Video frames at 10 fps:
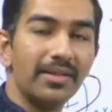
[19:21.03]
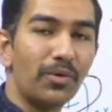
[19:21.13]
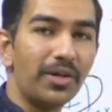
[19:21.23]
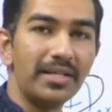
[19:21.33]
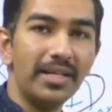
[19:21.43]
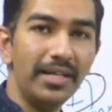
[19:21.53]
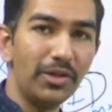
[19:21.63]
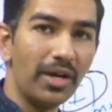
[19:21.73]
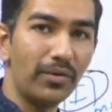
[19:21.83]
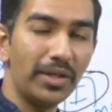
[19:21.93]
What I said,
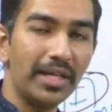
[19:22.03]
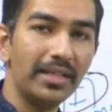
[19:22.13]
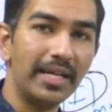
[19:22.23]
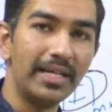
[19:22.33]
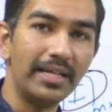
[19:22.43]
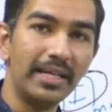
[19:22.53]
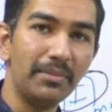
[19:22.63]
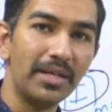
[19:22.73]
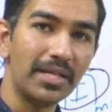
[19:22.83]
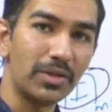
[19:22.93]
you have to get the identity
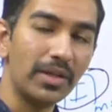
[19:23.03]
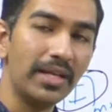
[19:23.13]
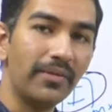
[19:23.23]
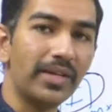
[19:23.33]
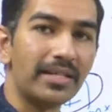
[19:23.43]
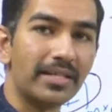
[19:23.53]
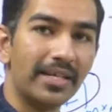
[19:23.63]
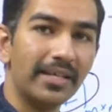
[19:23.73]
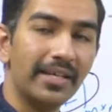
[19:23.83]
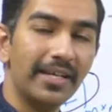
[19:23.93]
matrix to the left hand side.